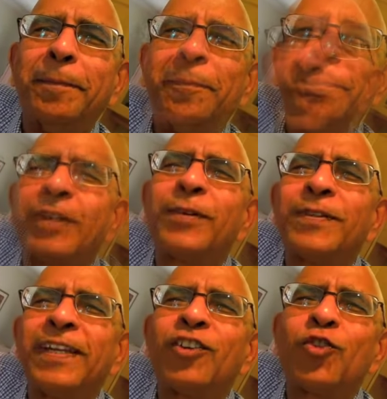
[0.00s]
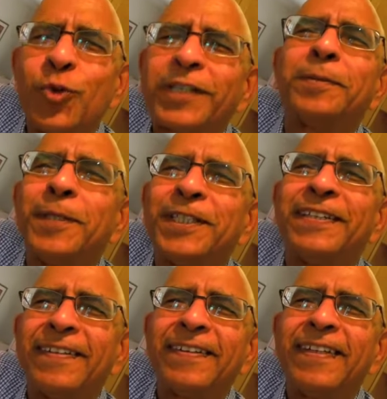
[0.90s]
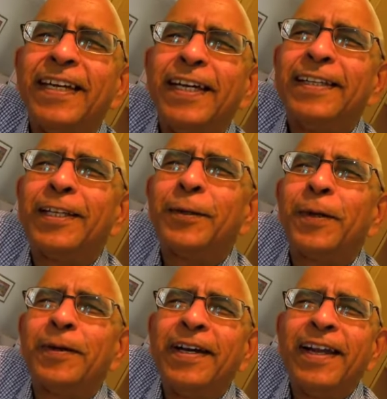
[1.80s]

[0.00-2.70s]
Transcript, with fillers: It's one of those incredible dishes that you will